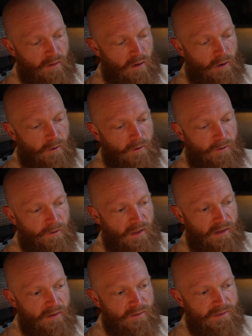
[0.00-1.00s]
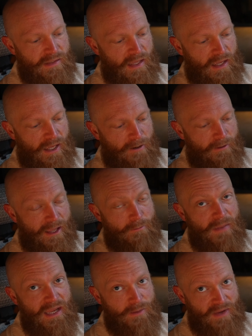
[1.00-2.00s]
are the things that
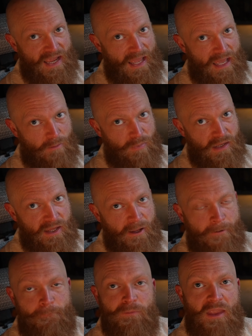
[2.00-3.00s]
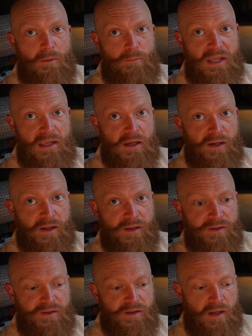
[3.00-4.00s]
make me happy,
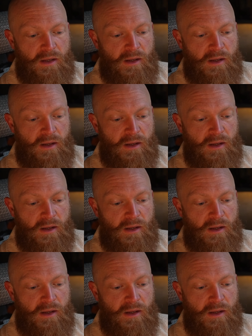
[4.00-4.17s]
because